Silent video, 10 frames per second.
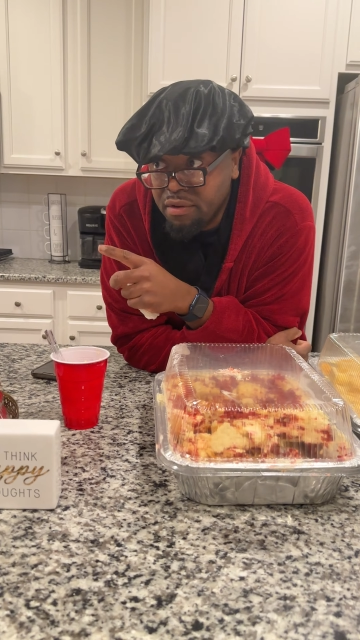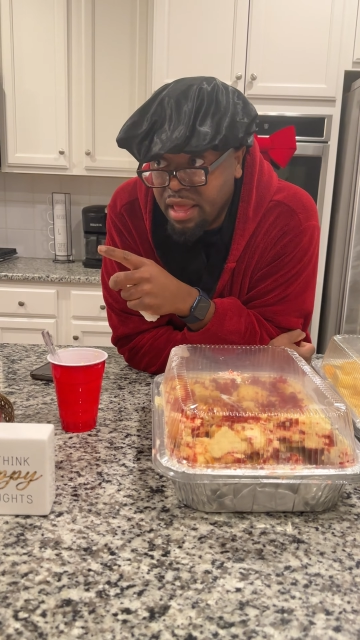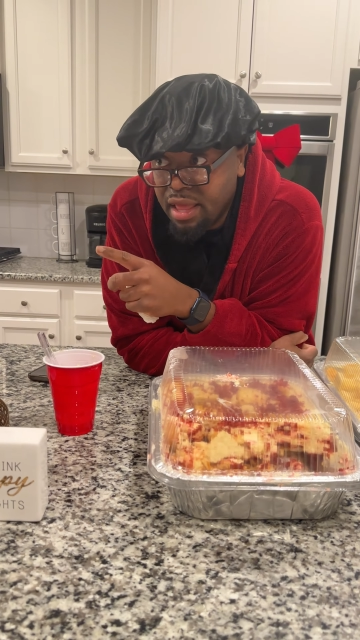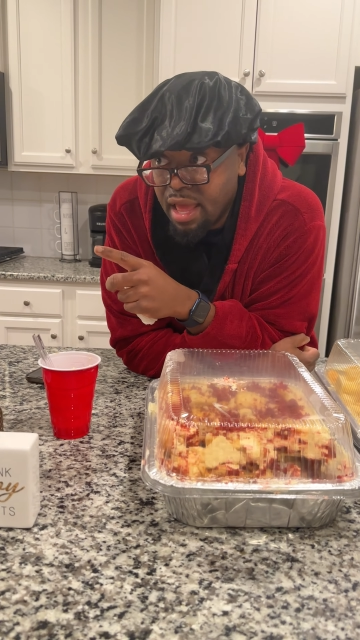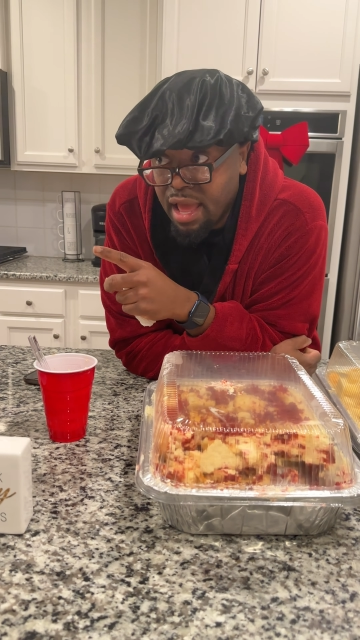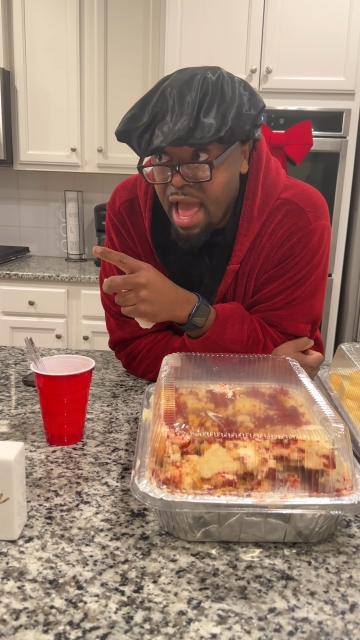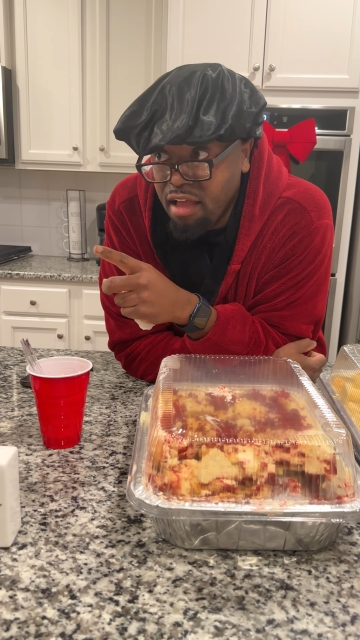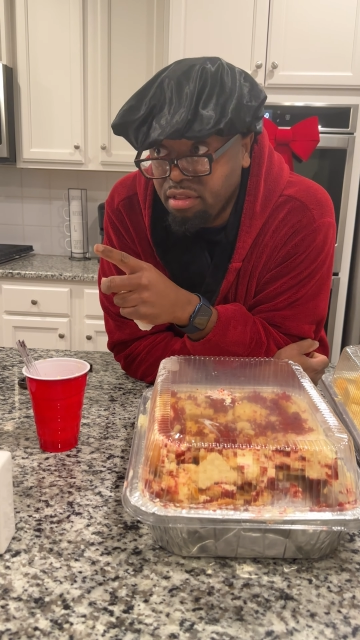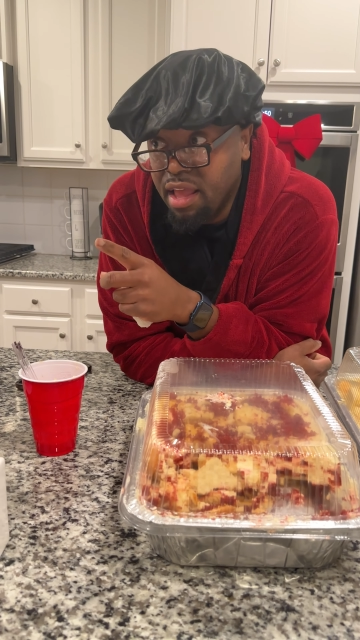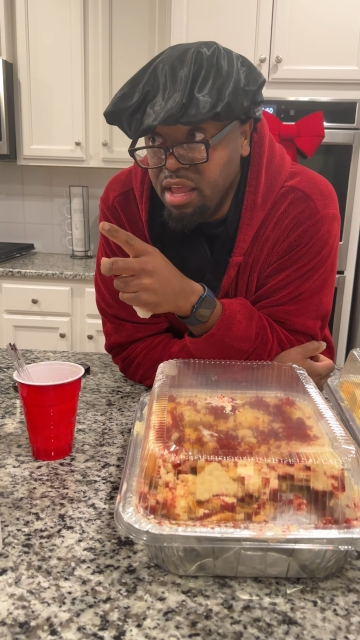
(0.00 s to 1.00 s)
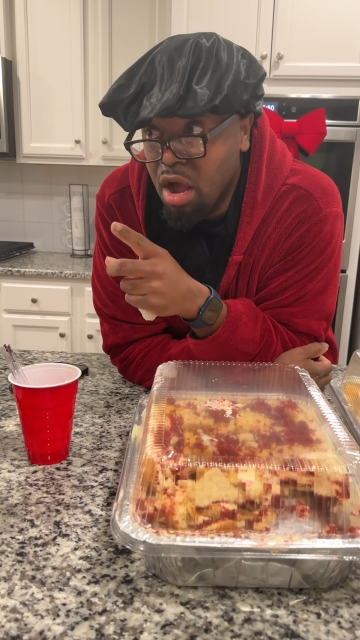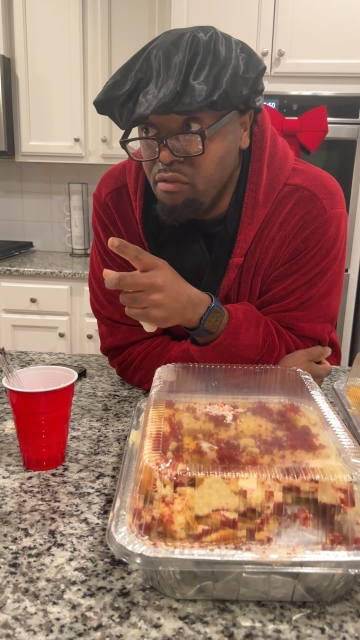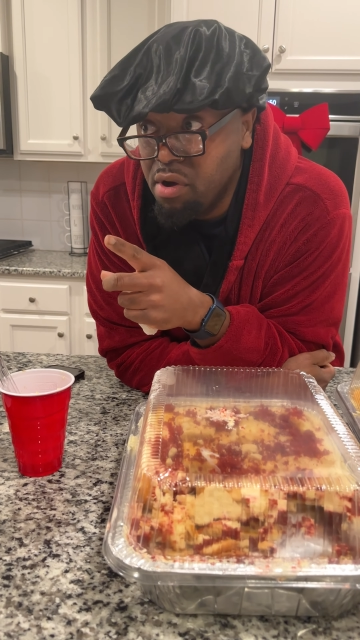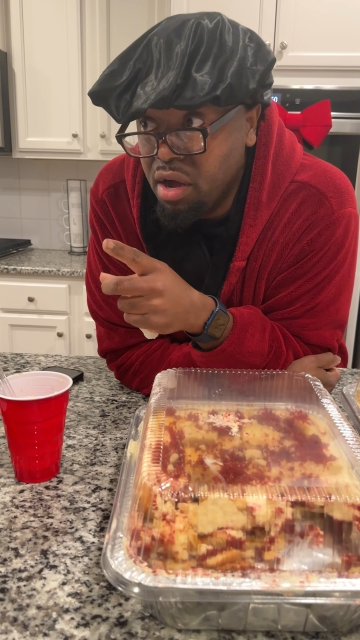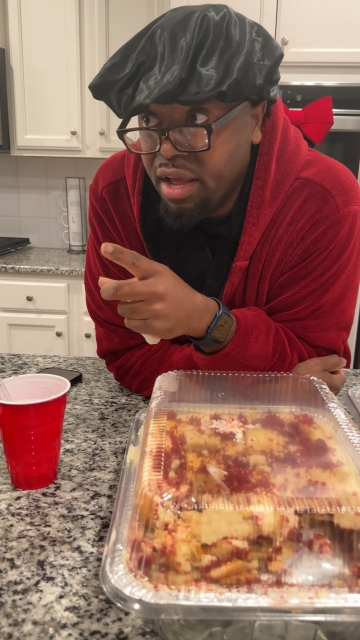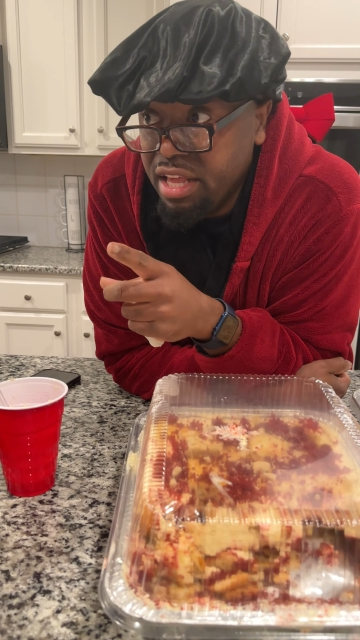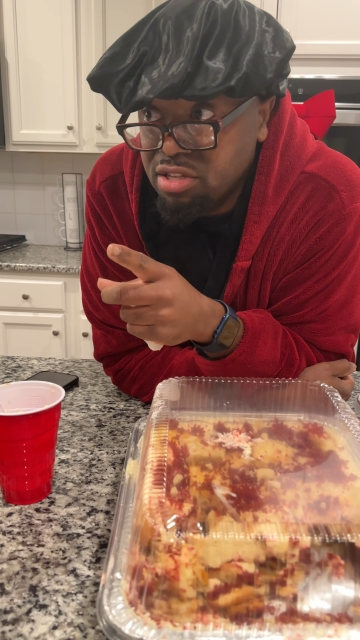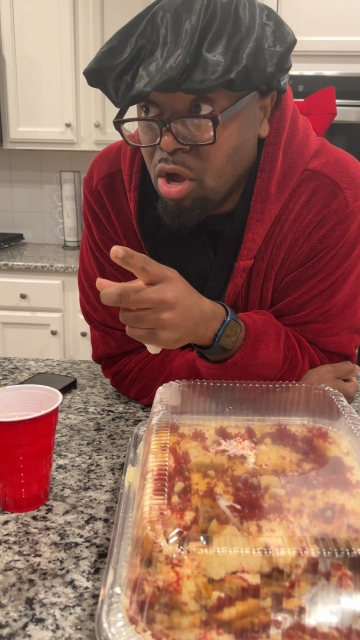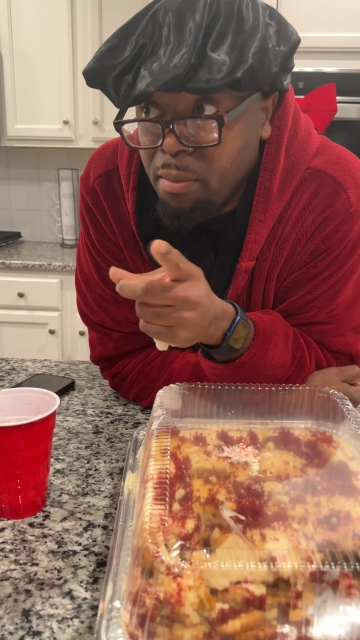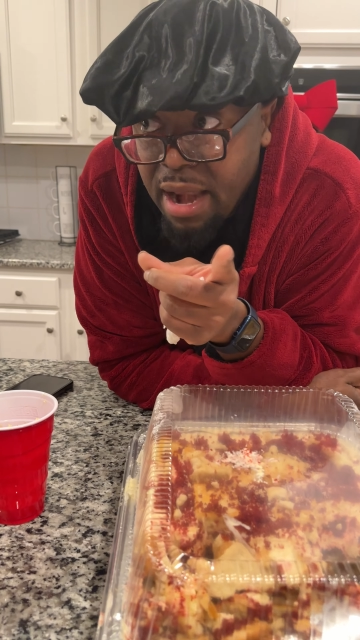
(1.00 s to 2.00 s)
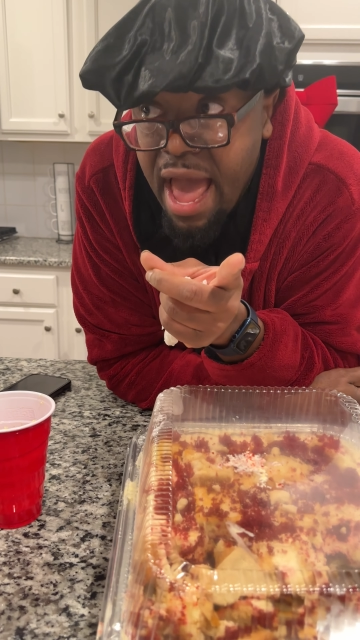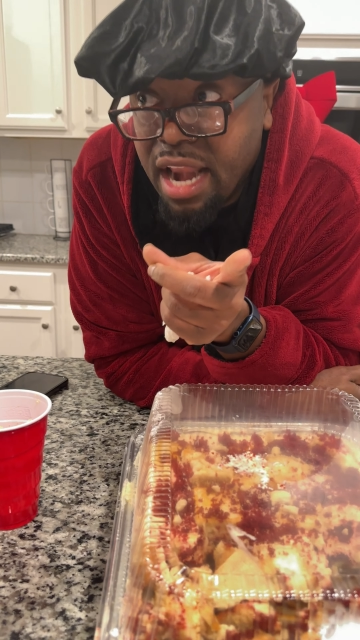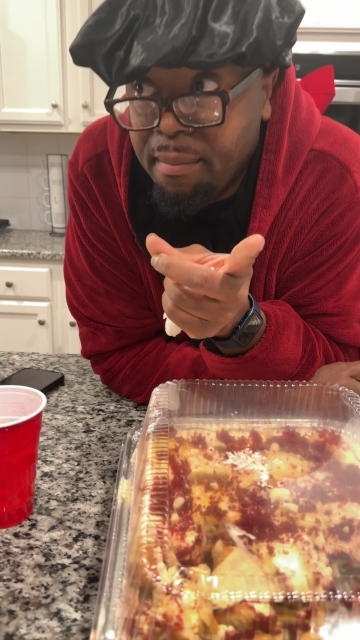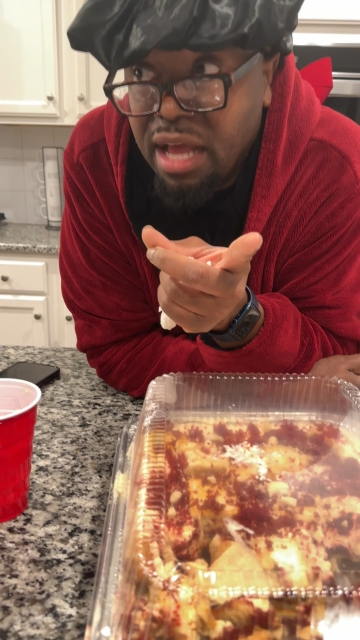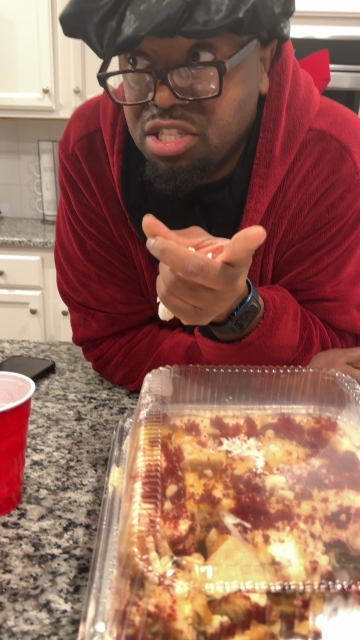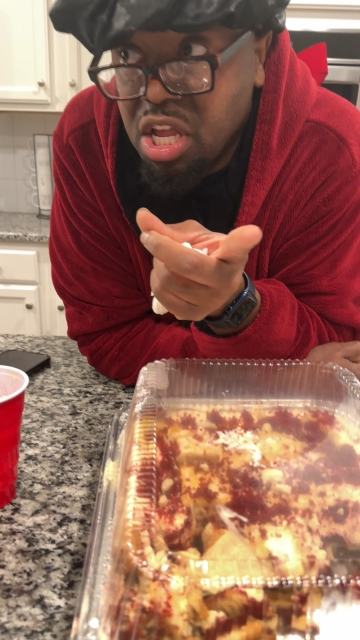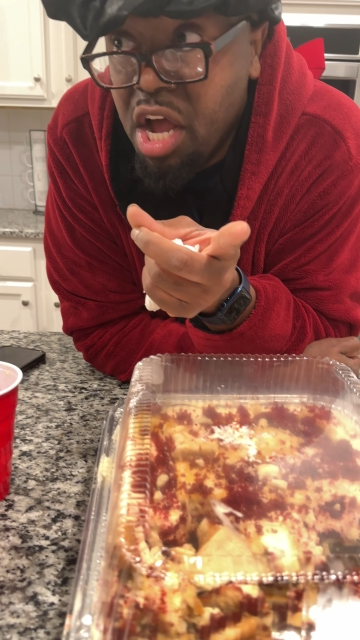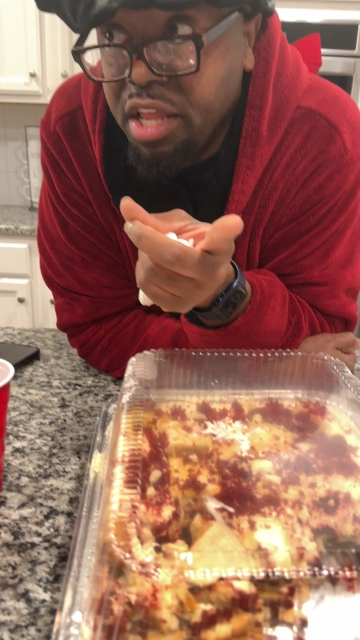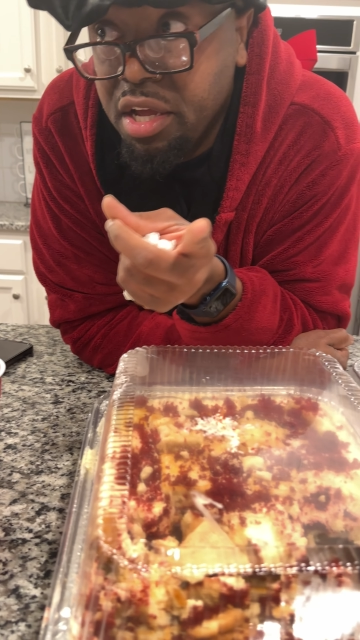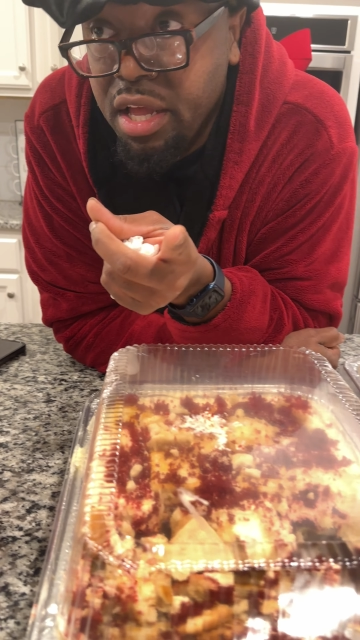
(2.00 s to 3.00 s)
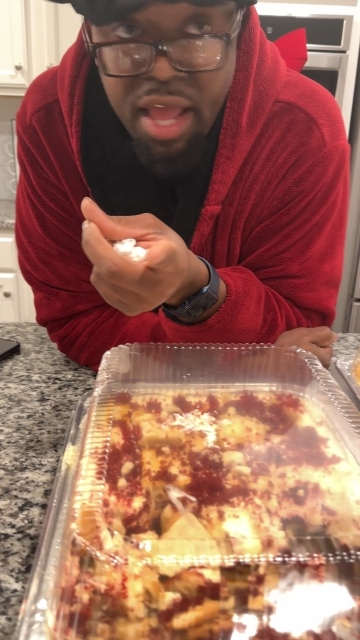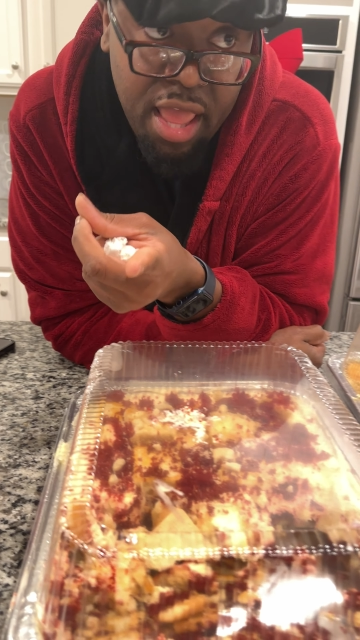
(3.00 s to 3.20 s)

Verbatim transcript: I think he over her. He's so blinded by Sonya.